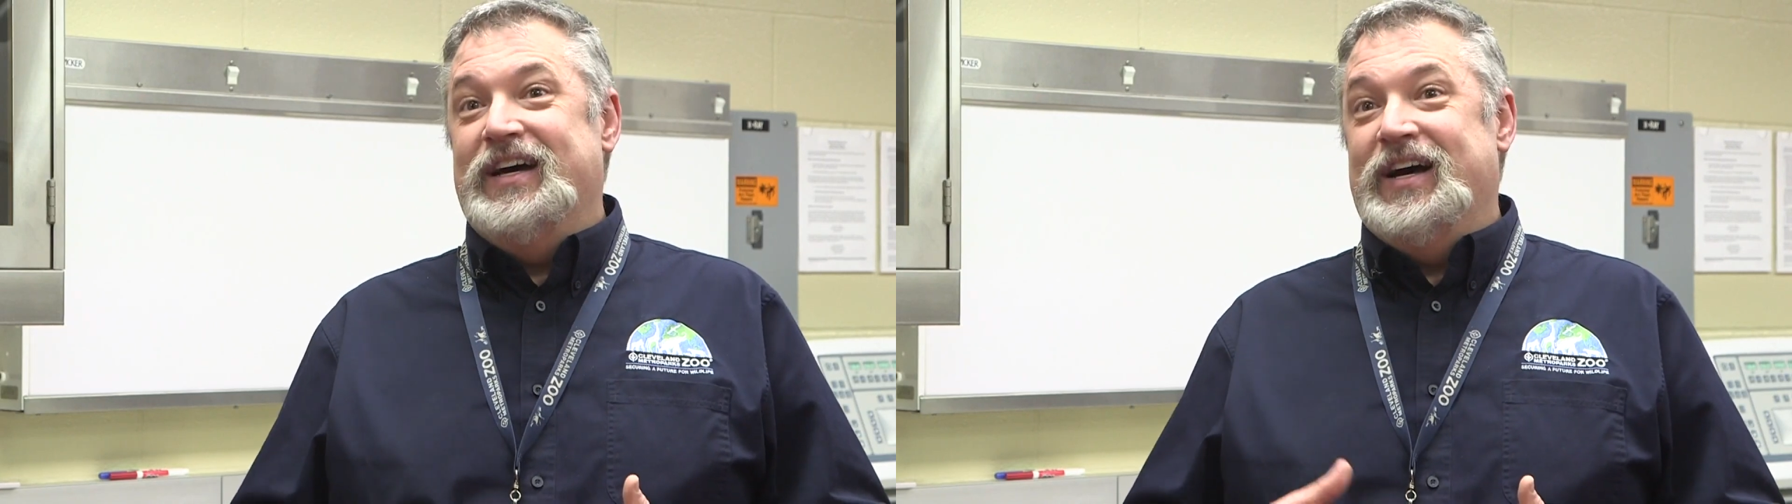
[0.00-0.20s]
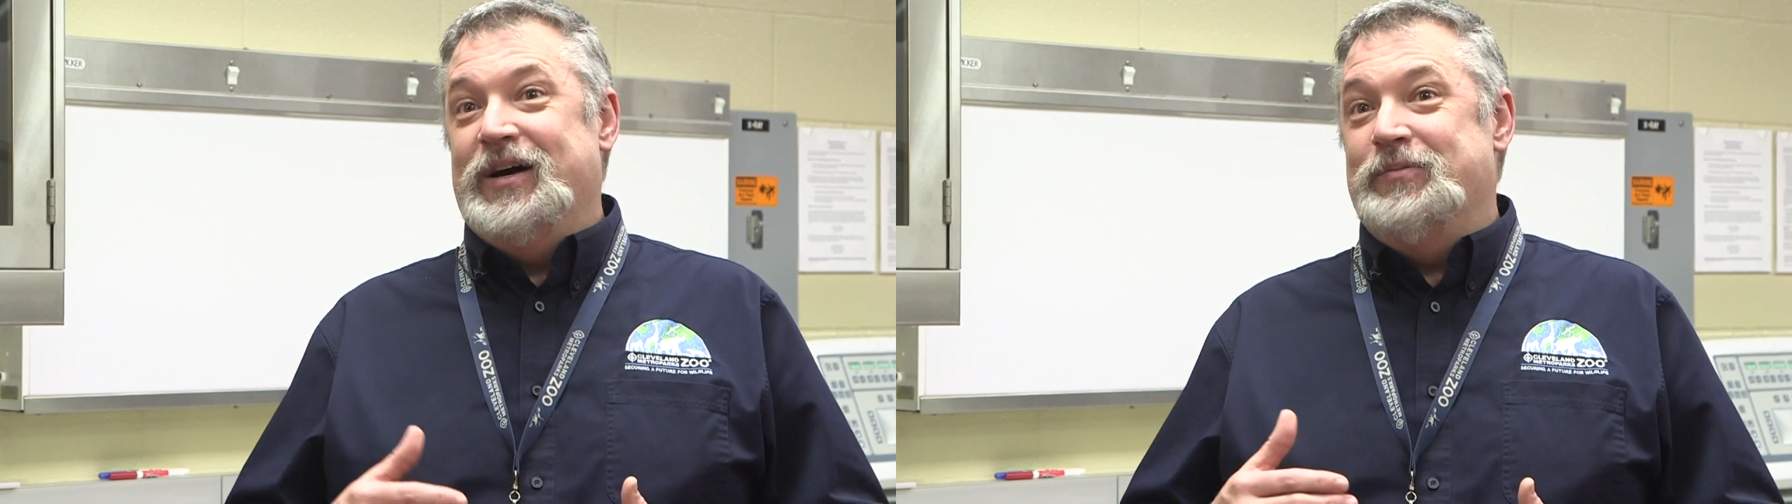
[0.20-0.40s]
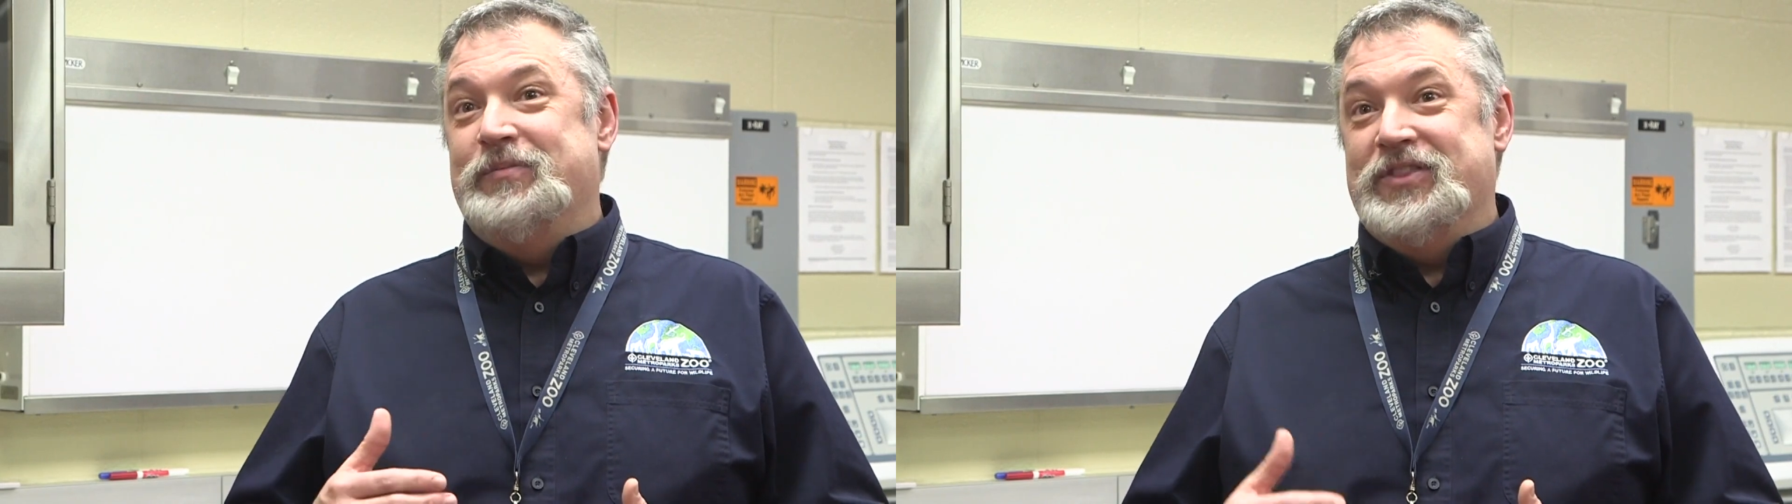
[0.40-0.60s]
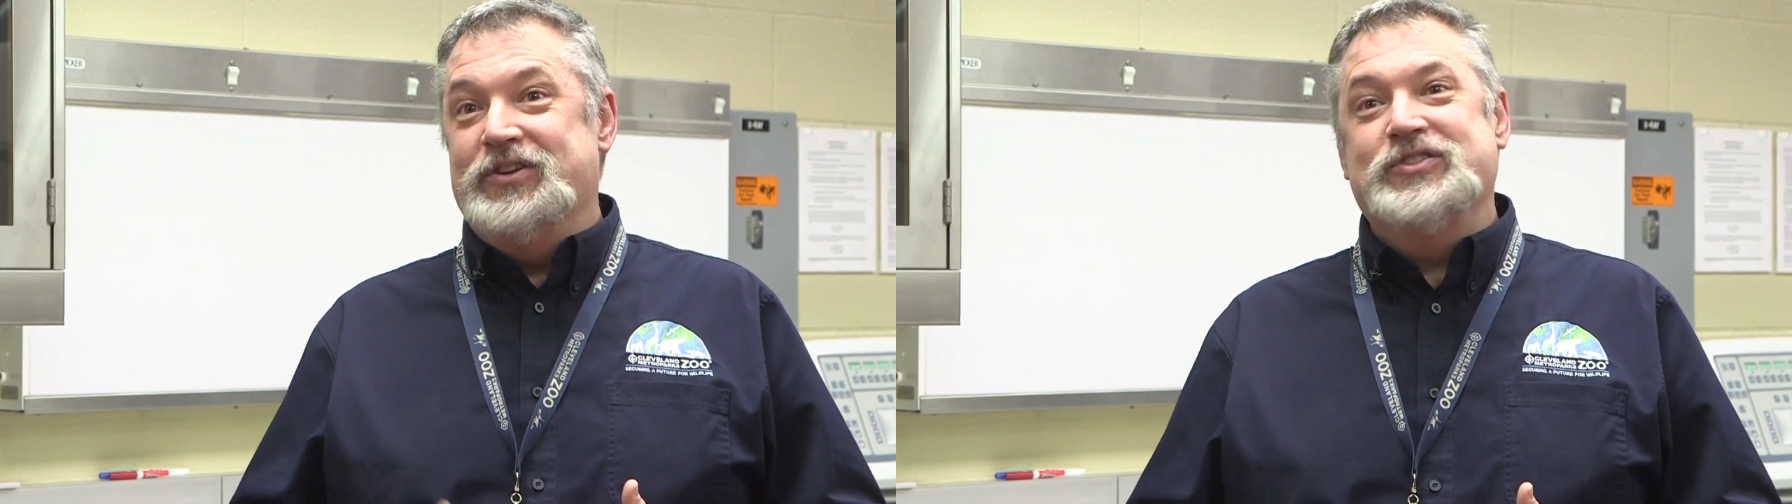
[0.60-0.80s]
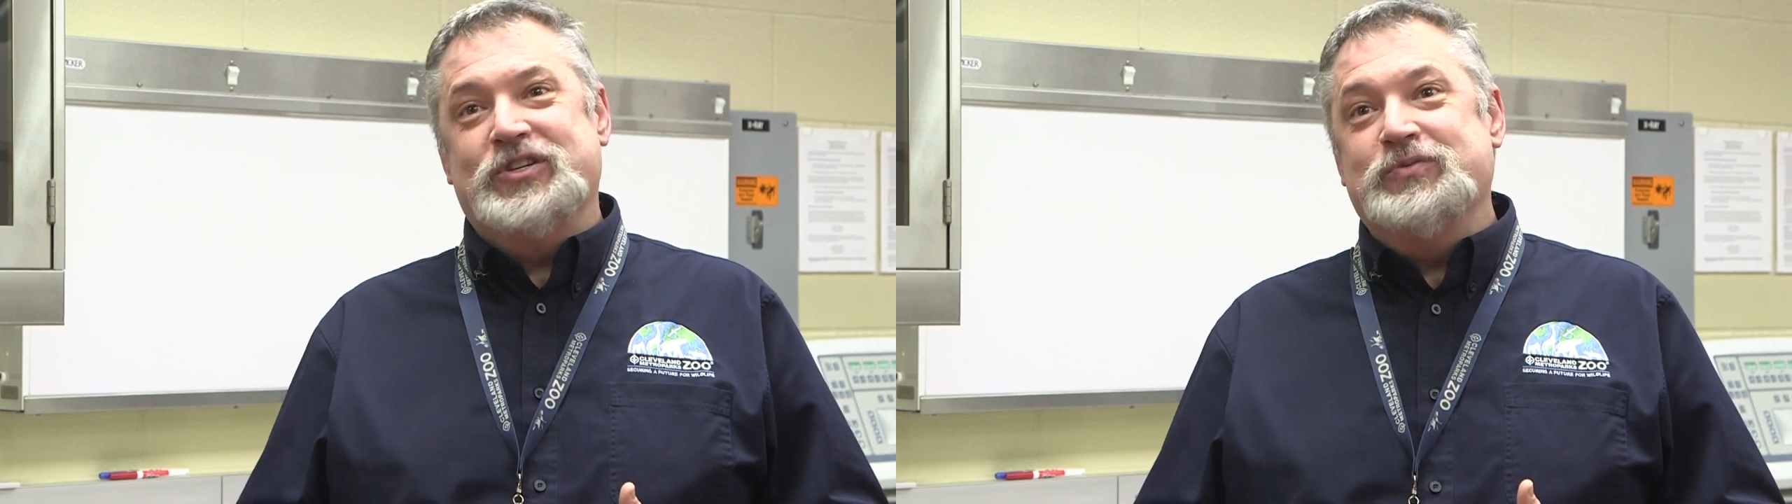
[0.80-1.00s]
Um, but
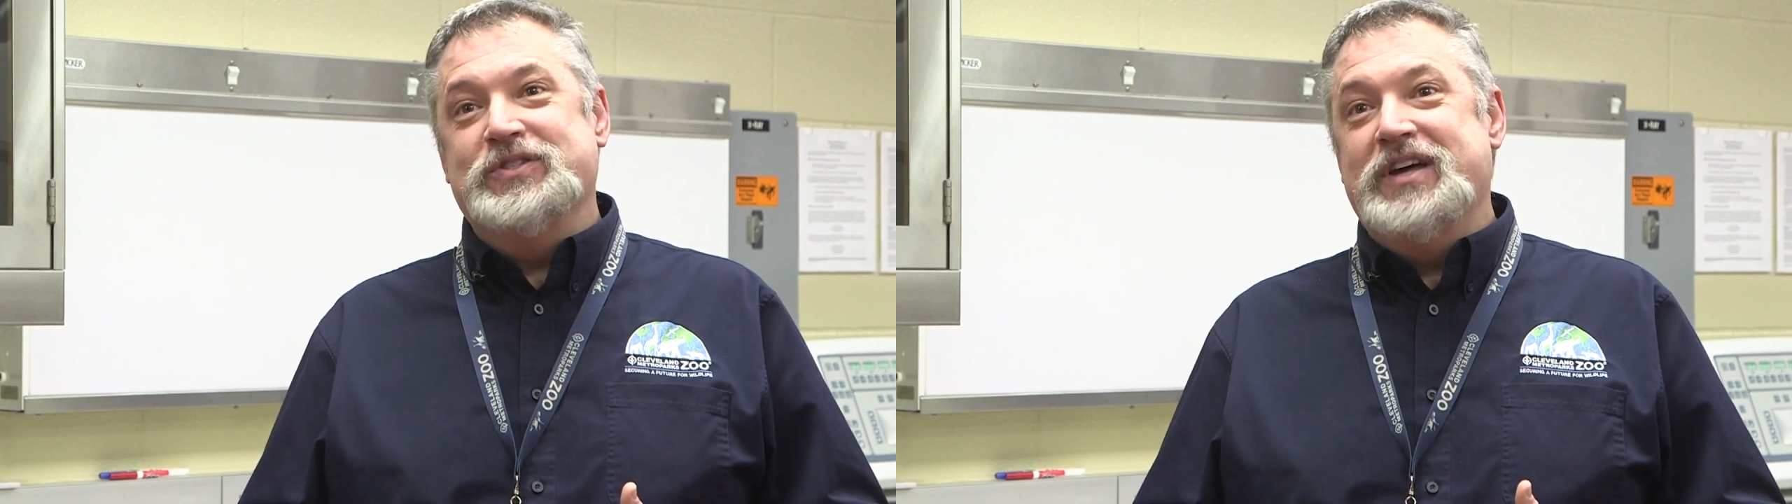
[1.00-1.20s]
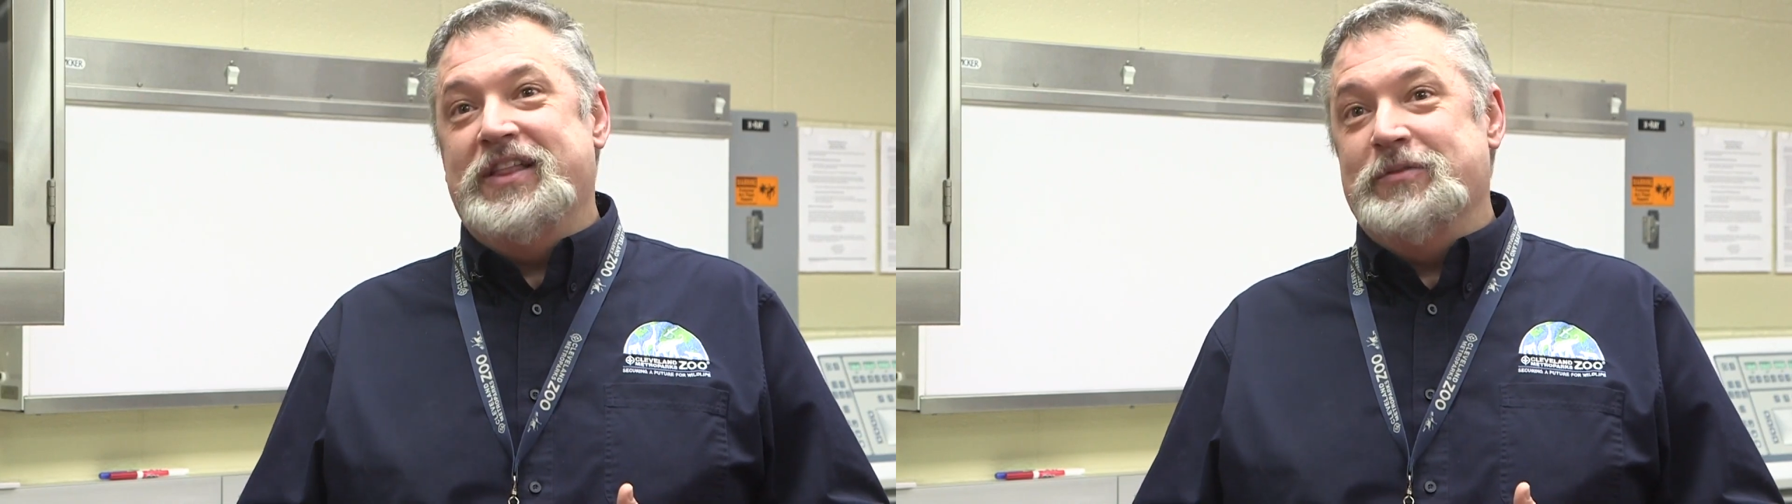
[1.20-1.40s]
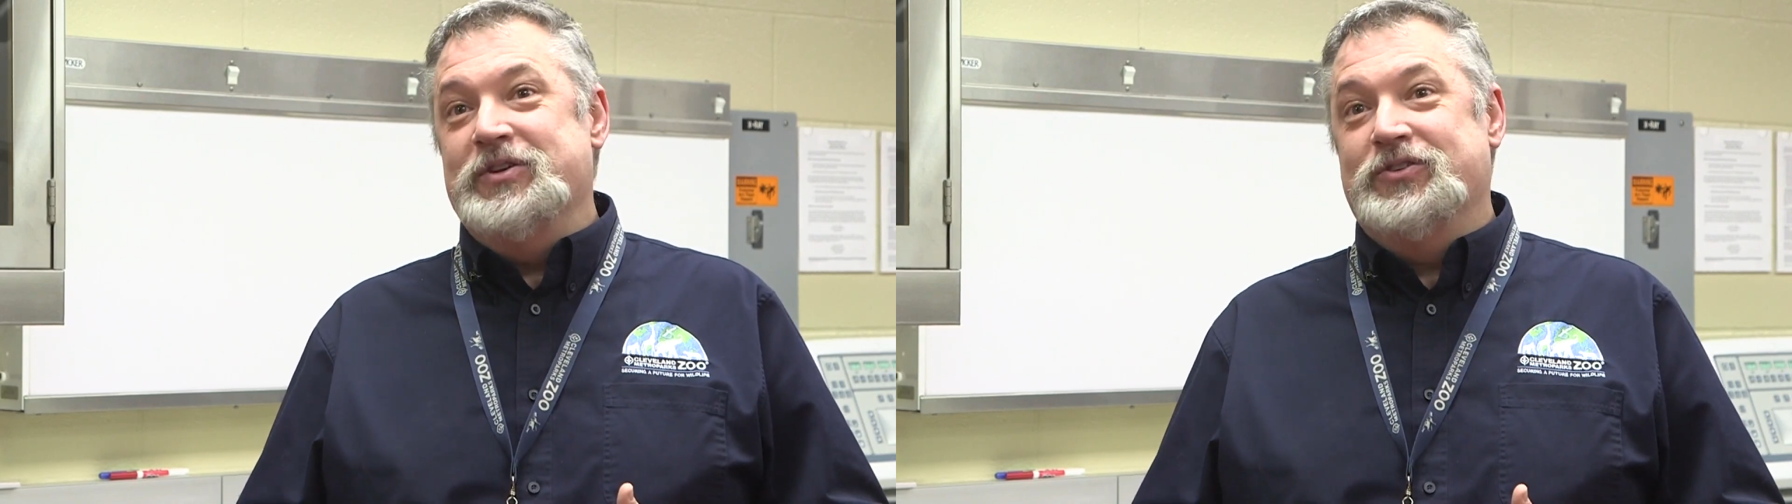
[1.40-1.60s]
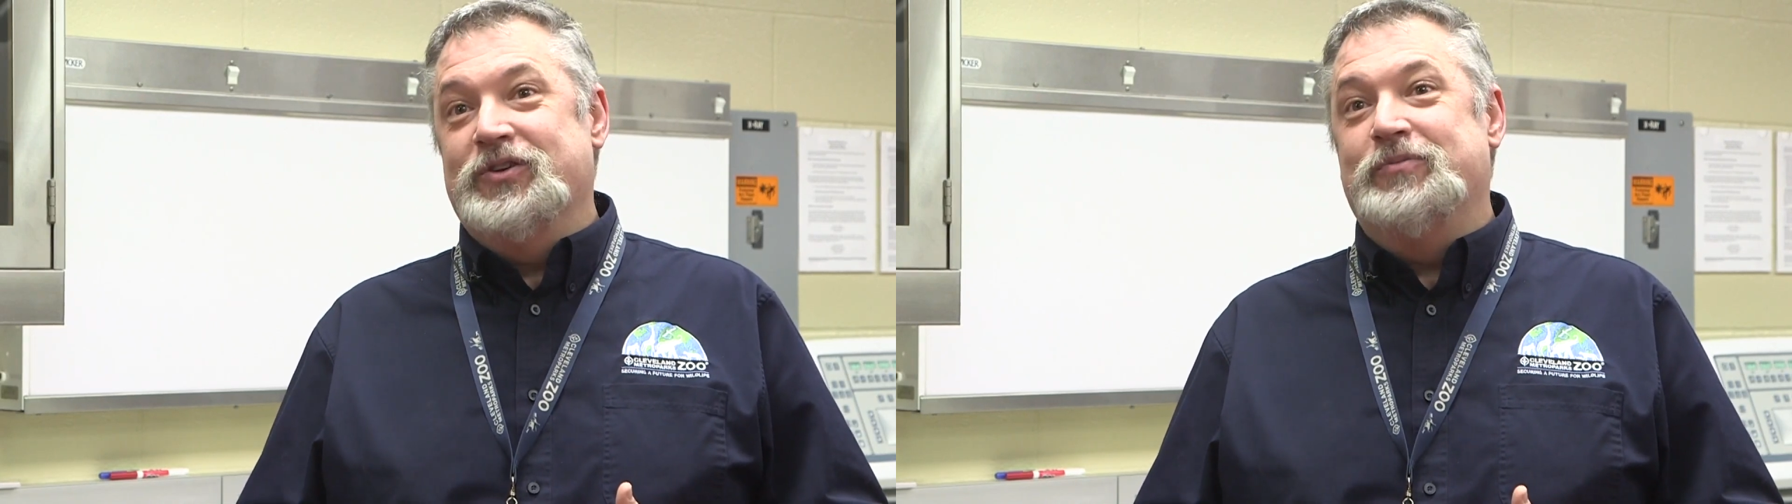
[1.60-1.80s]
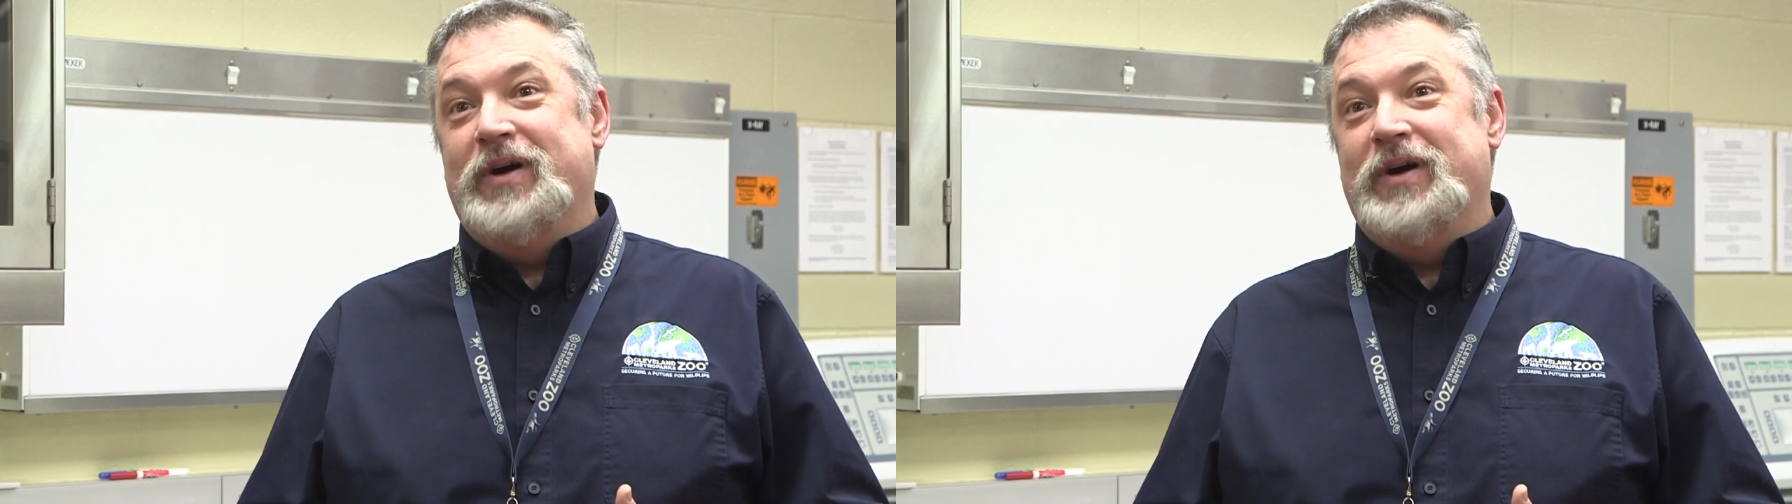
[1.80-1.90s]
there just was not the maternal